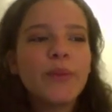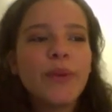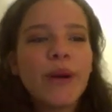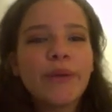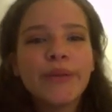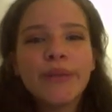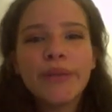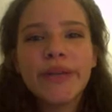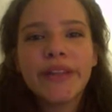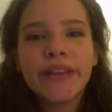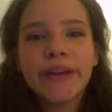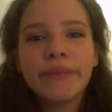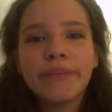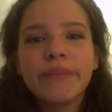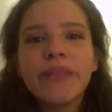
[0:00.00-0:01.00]
I was with
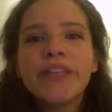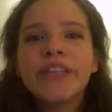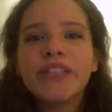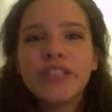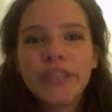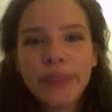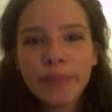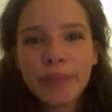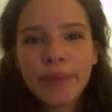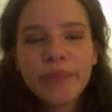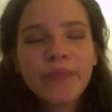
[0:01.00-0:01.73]
Chip